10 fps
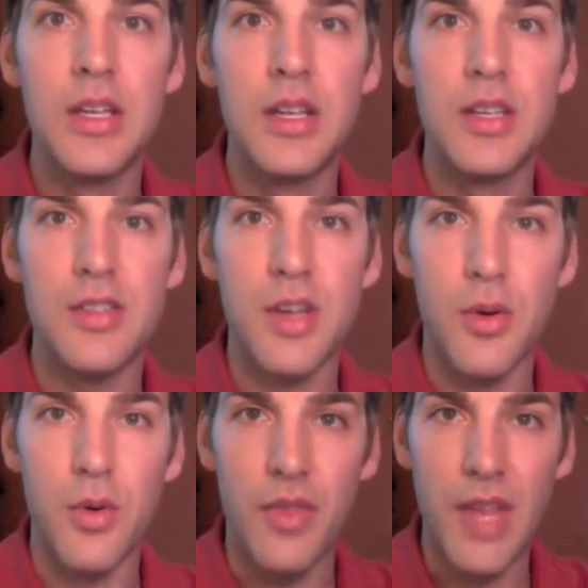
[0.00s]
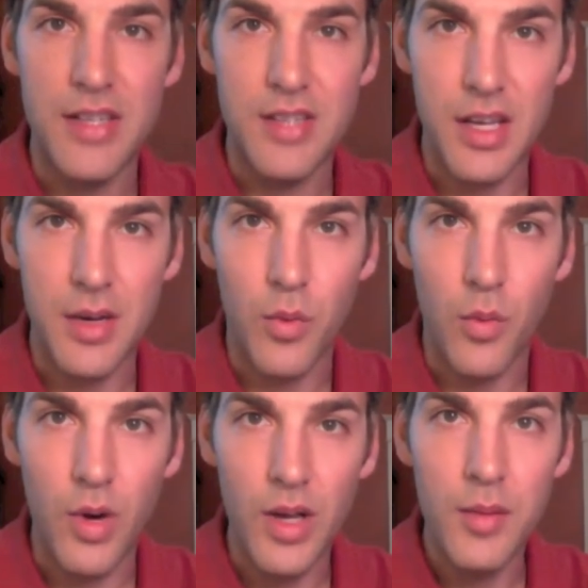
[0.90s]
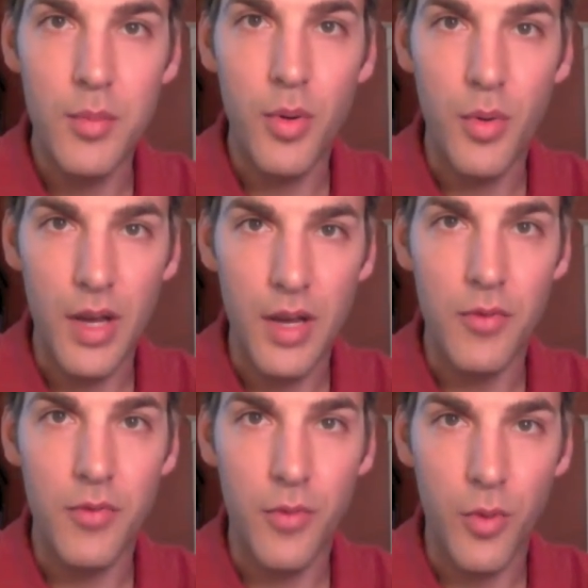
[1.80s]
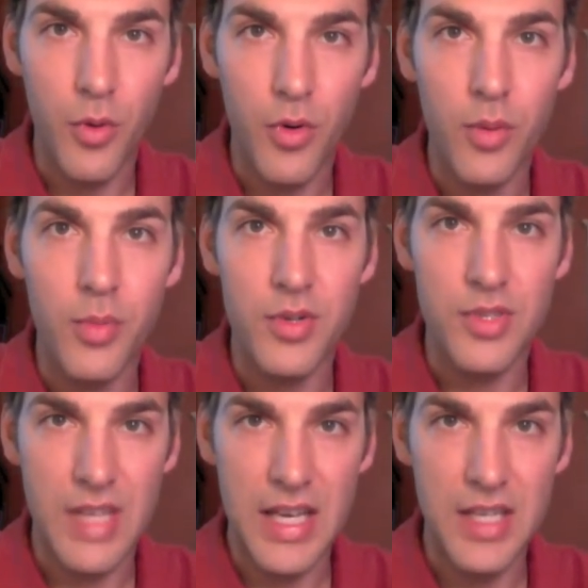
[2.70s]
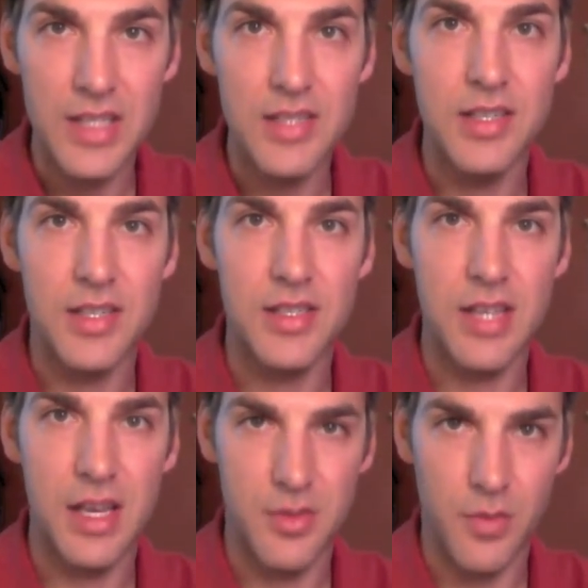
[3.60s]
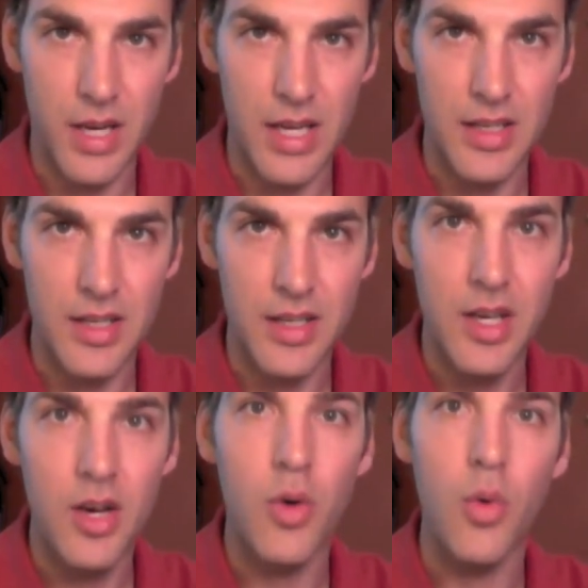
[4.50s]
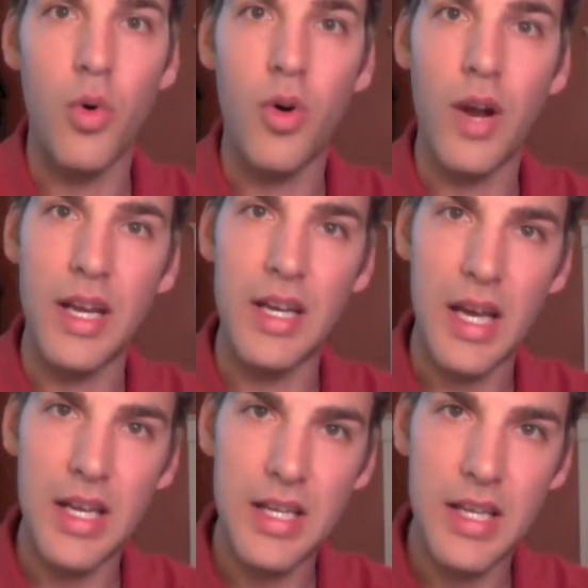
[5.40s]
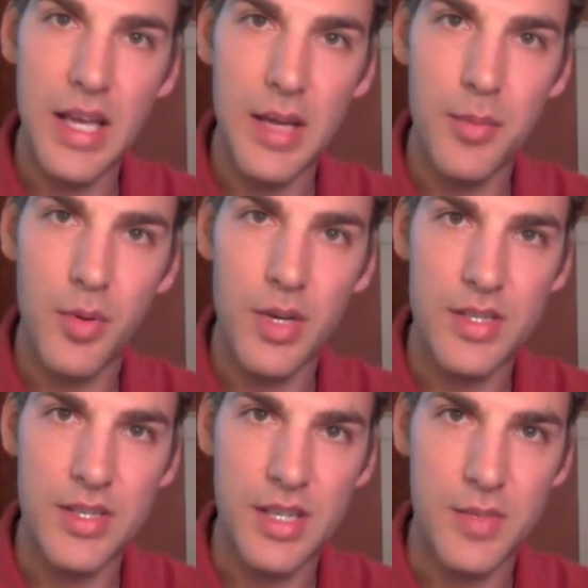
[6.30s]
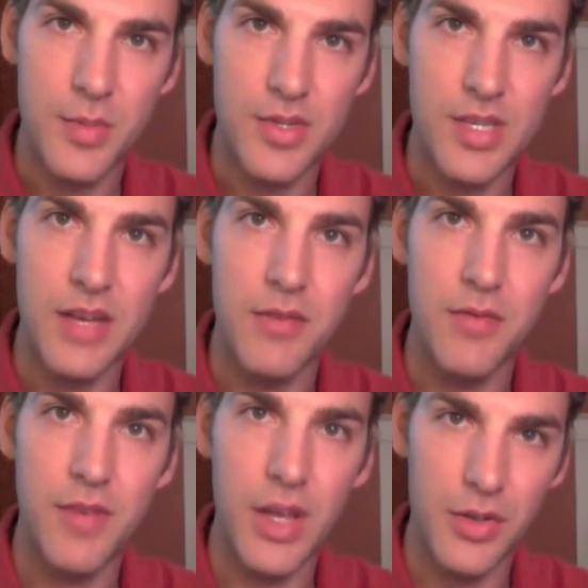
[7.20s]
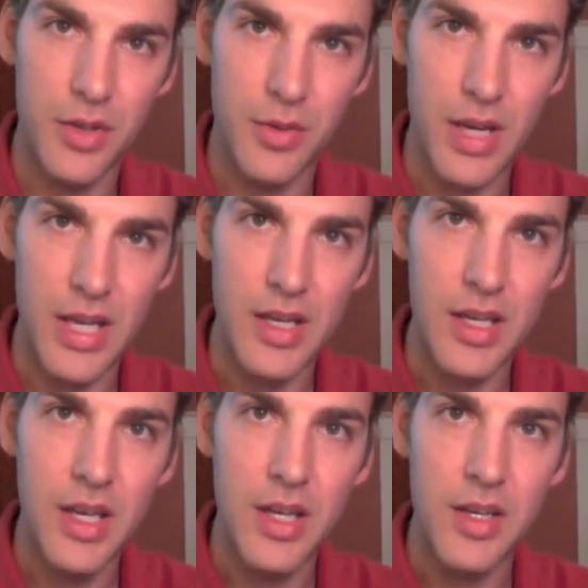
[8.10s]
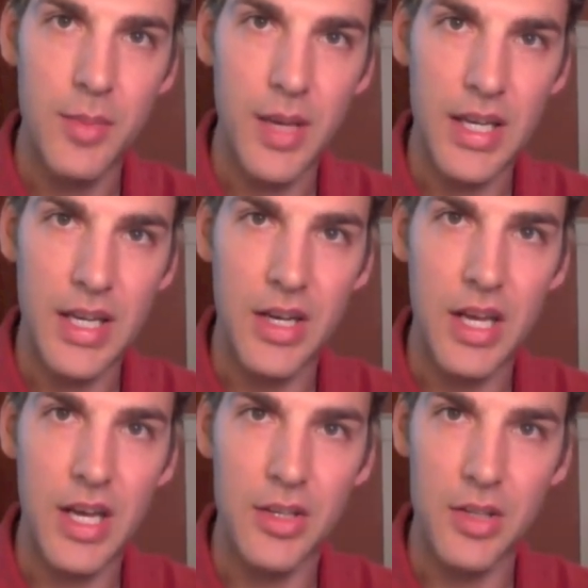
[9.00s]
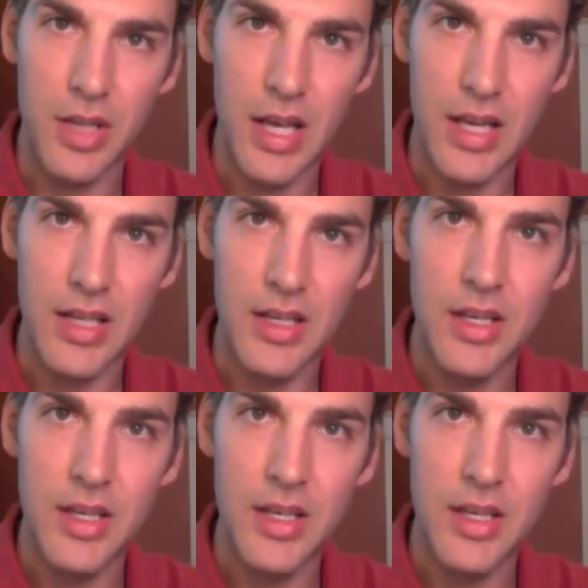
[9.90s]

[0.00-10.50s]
So that's a 1.4% success rate or a 98.6% failure rate, depending on how you look at it.